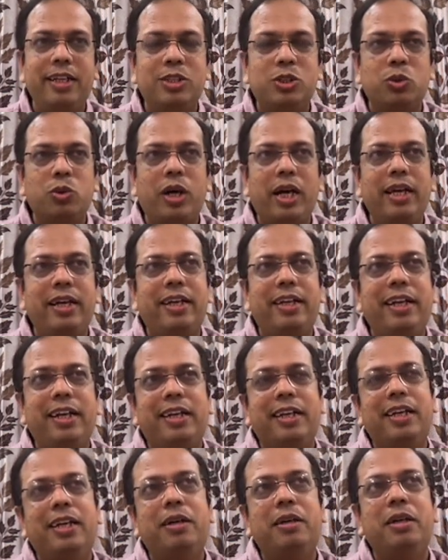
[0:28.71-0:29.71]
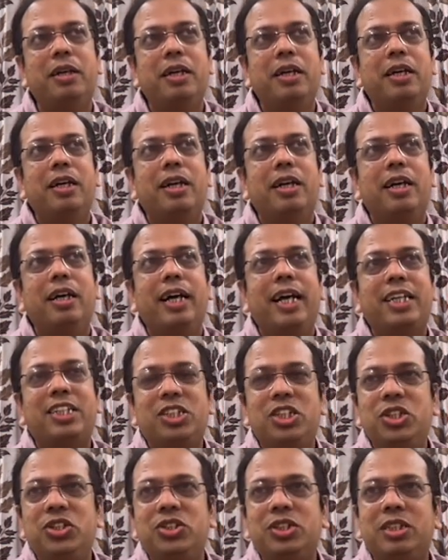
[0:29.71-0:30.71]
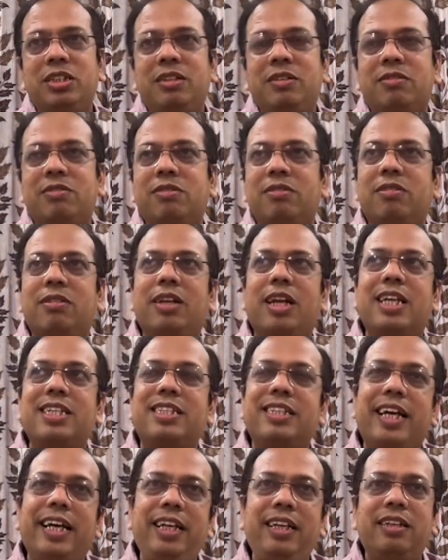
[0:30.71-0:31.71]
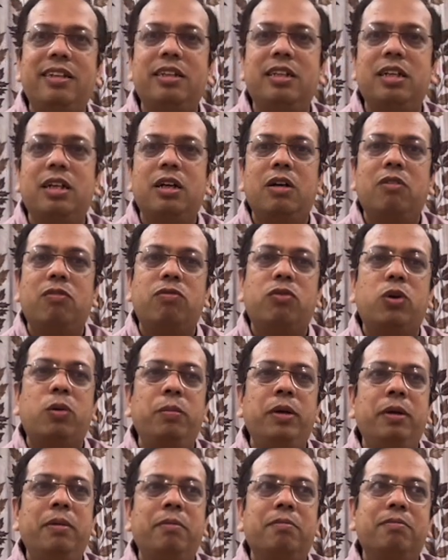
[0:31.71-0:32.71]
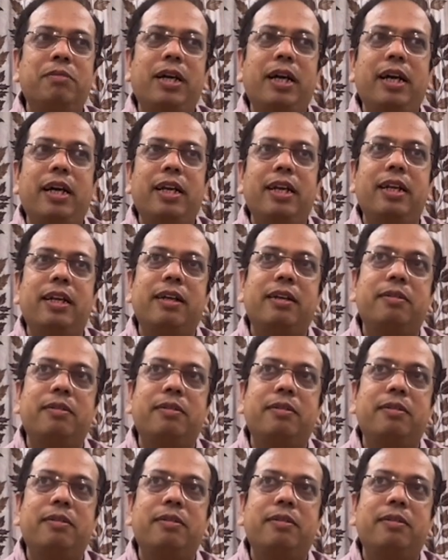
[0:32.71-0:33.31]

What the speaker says: So I created a extension last night for me, and